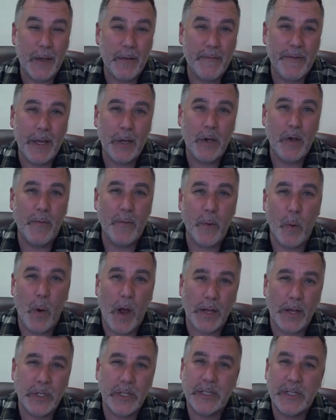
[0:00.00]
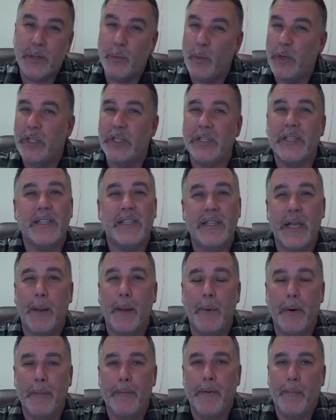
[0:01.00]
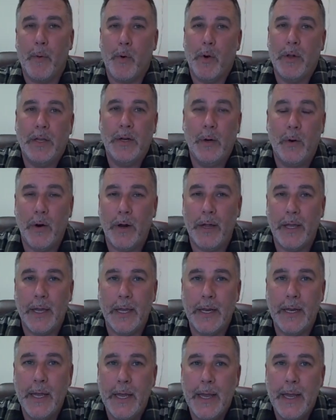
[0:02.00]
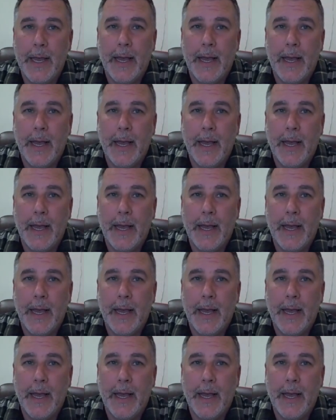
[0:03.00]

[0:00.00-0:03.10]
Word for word: Vancouver, Washington, which is a suburb of Portland, Oregon.